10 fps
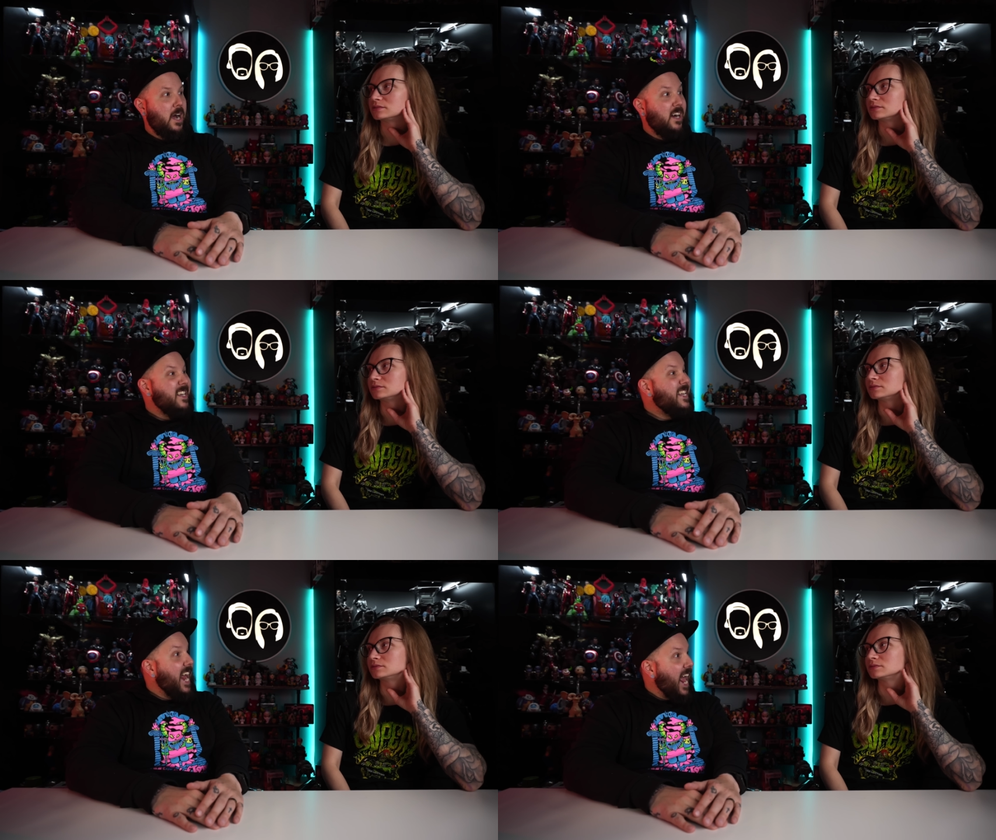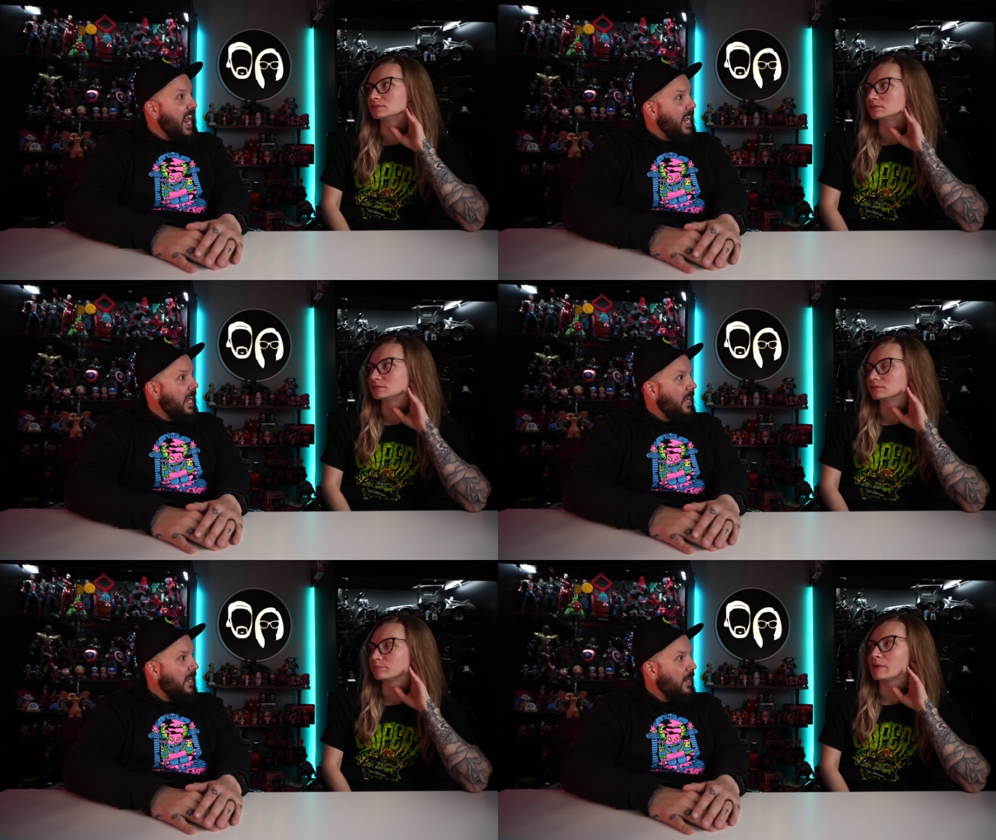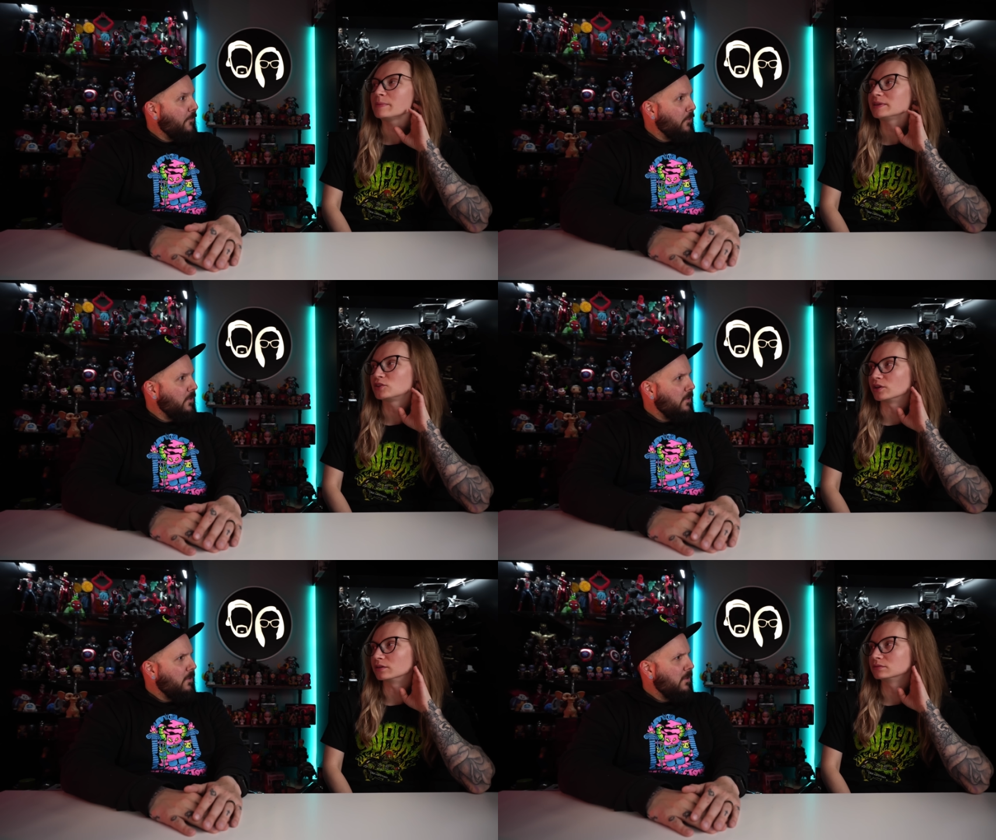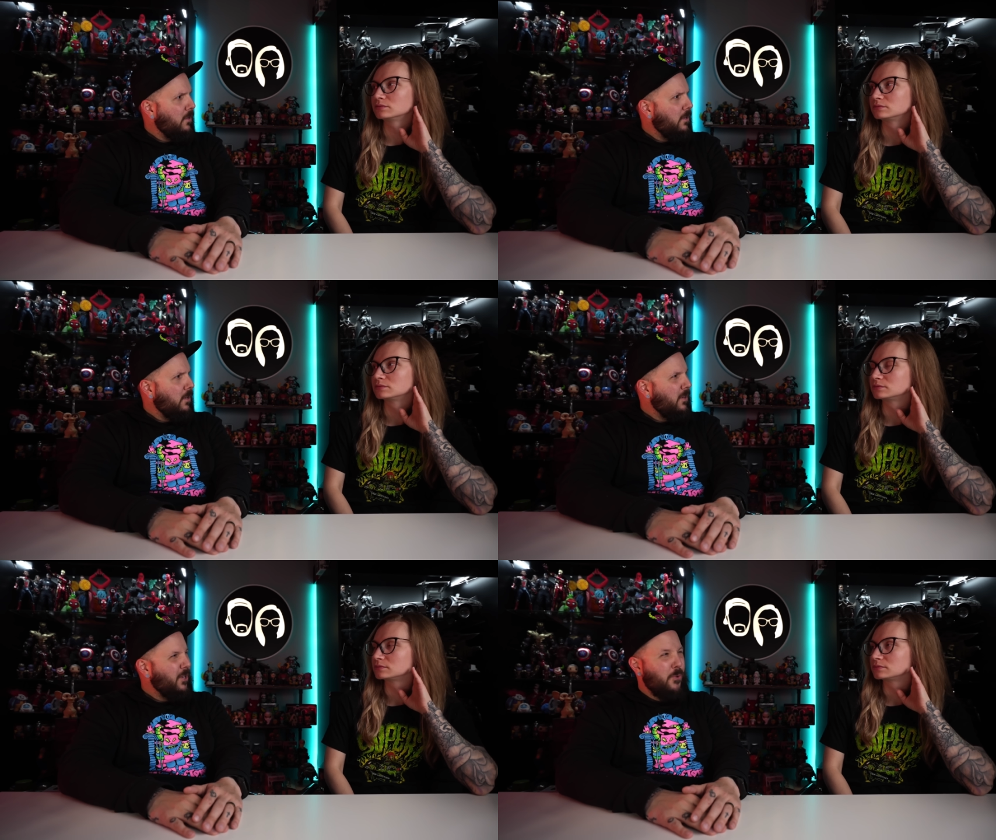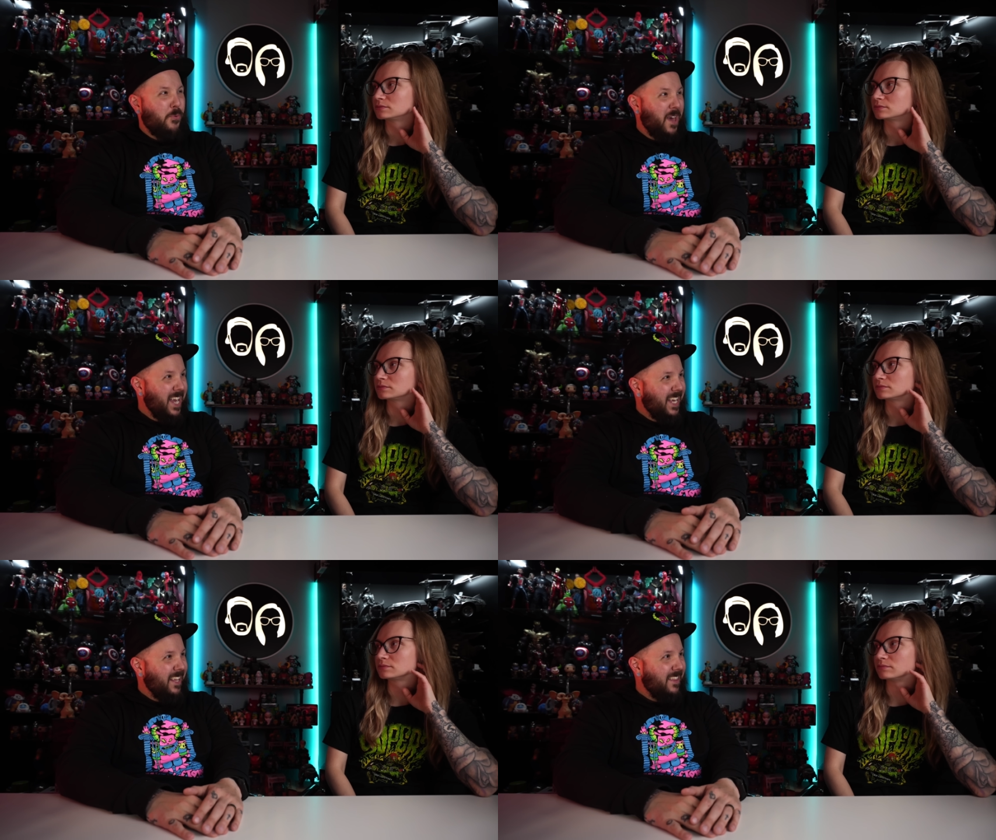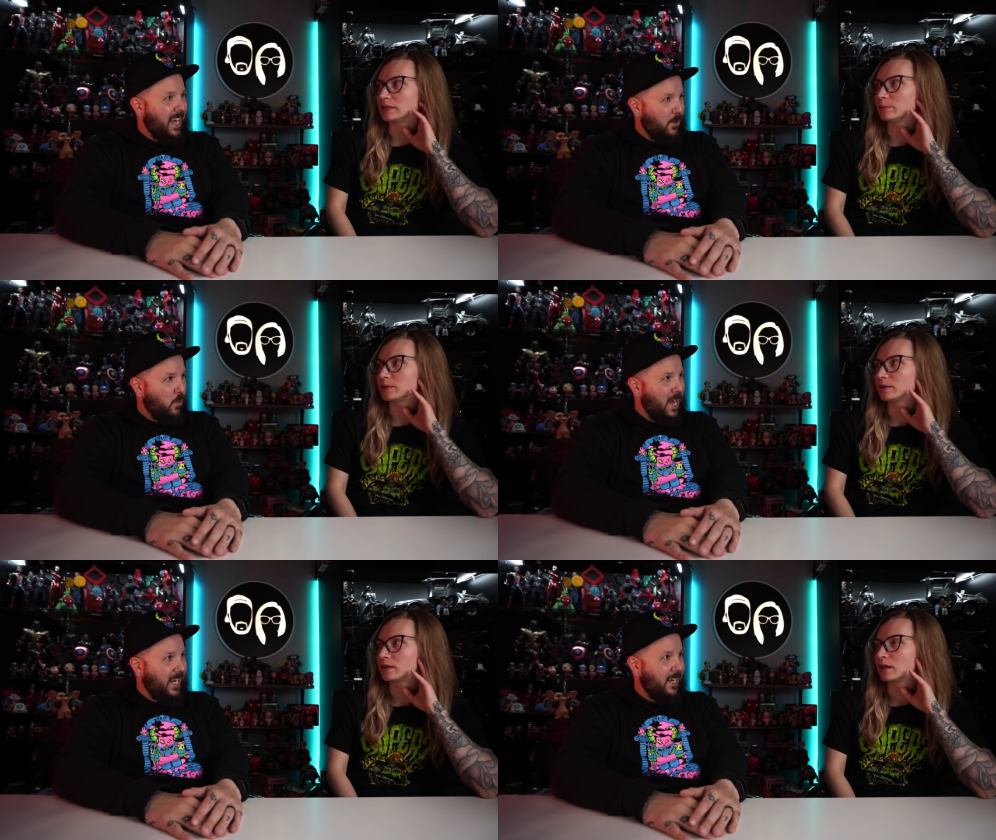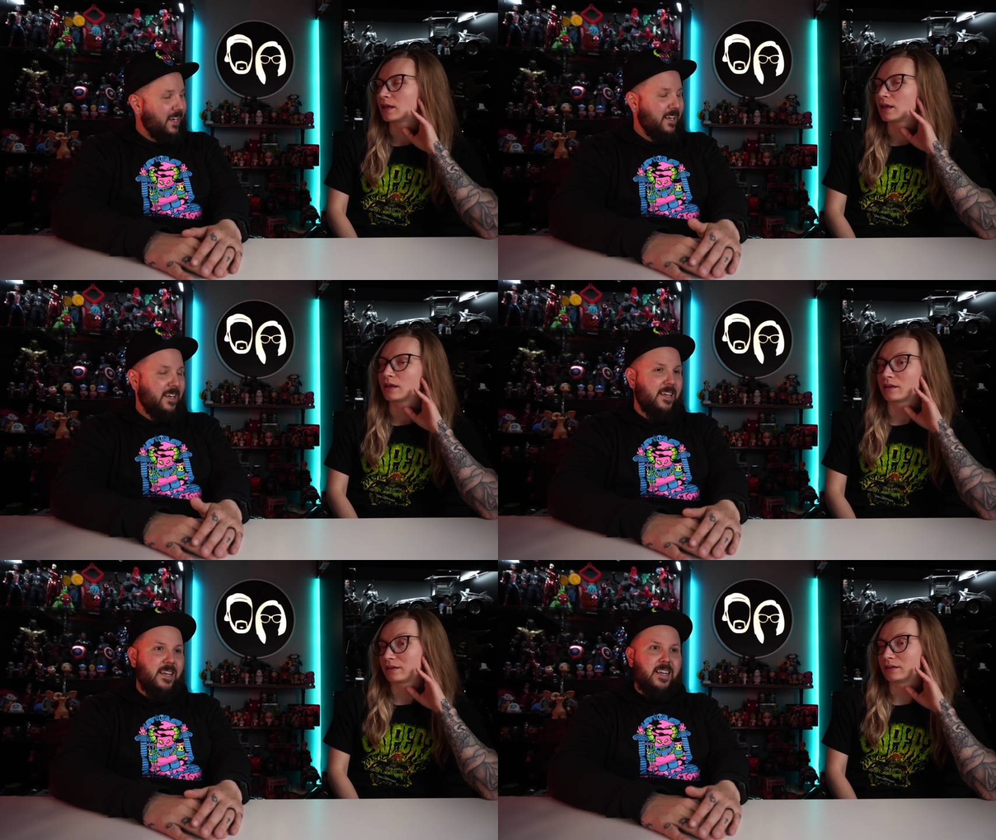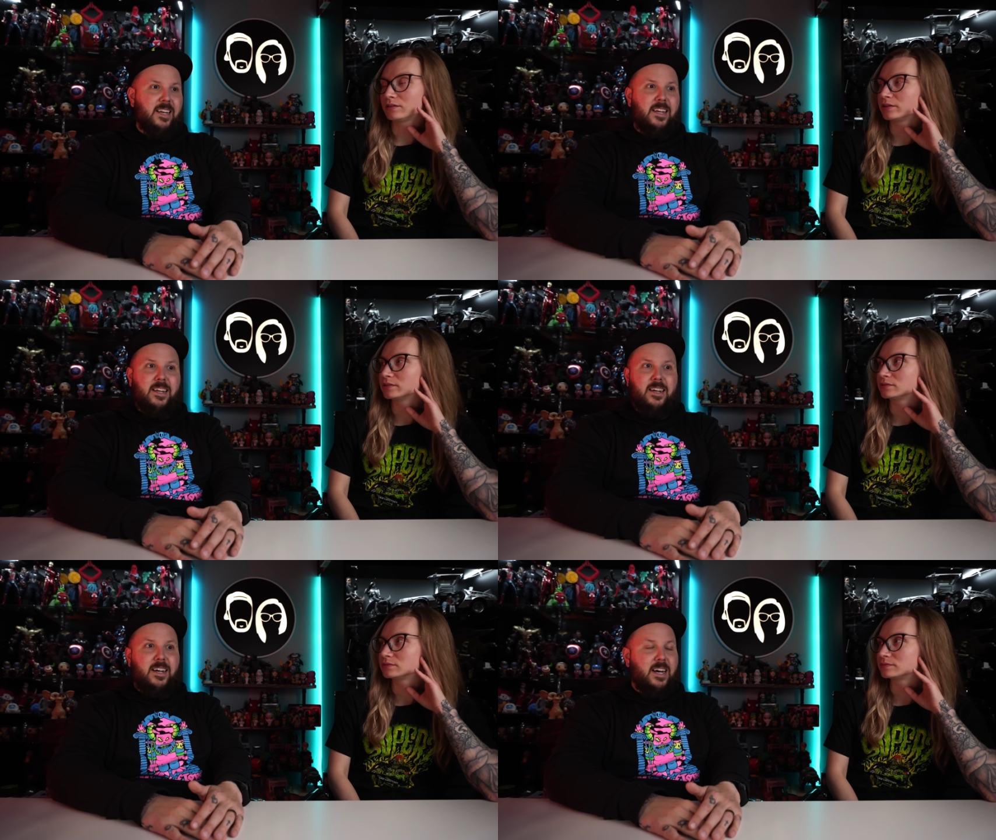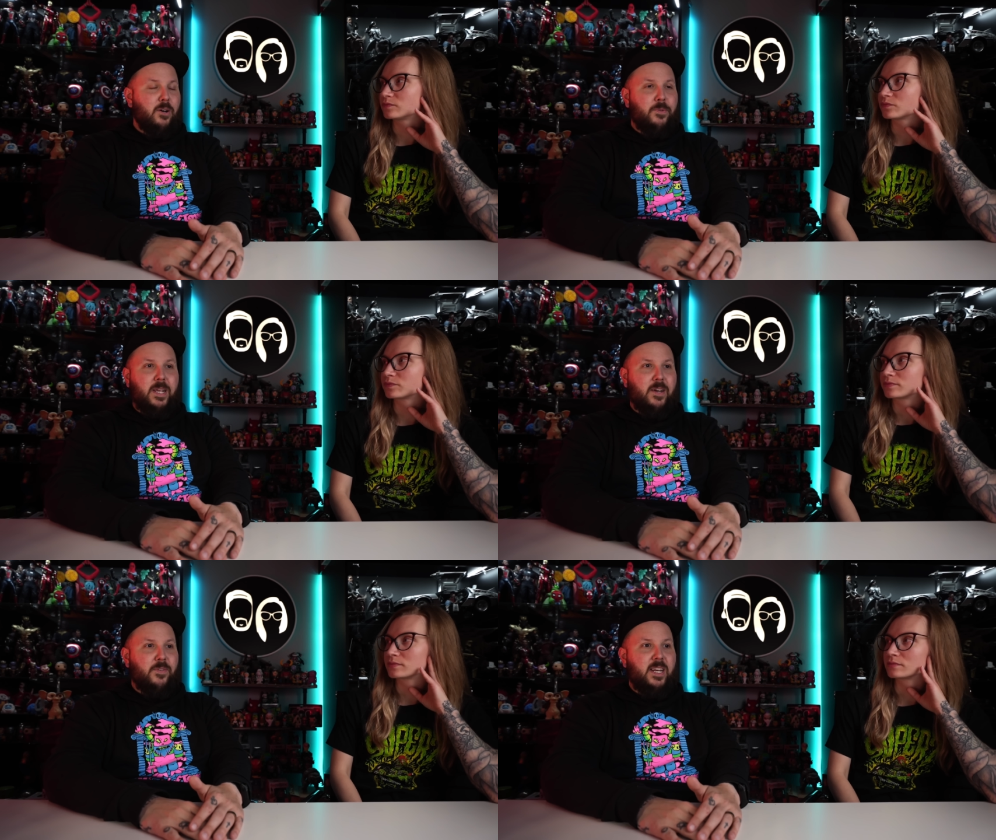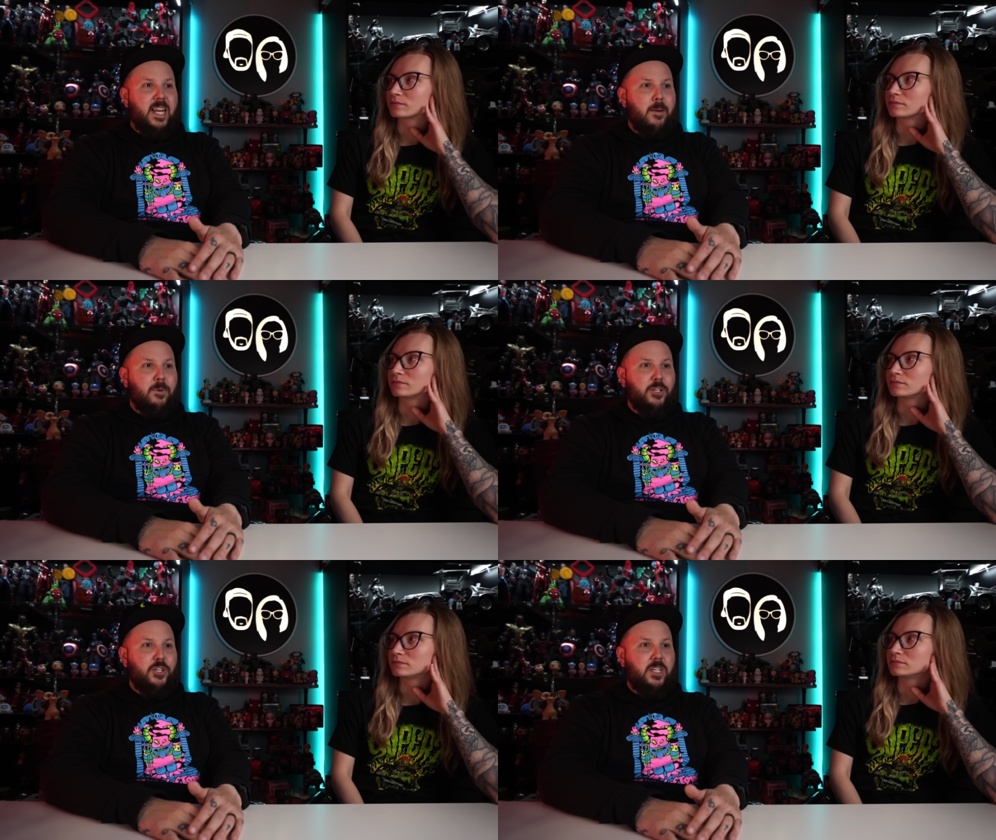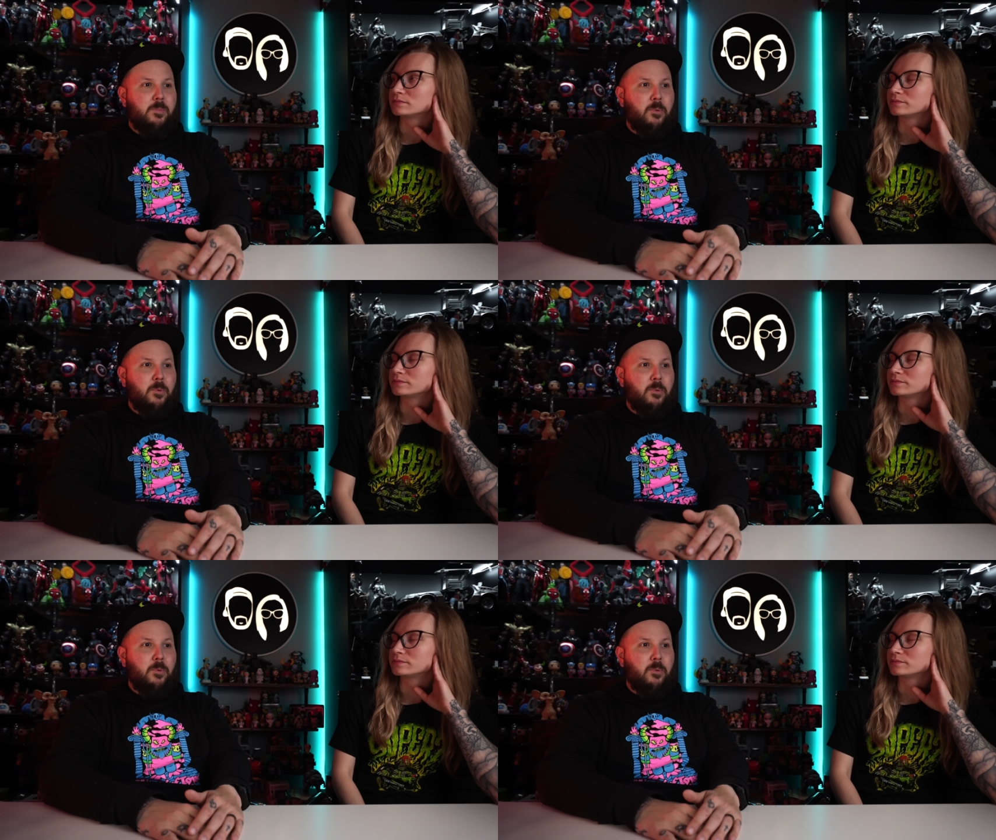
Speaker 1: A day?
Speaker 2: Maybe two.
Speaker 1: You think? That quick? I
Speaker 2: don't
Speaker 1: know. I don't think I've eaten that much cheese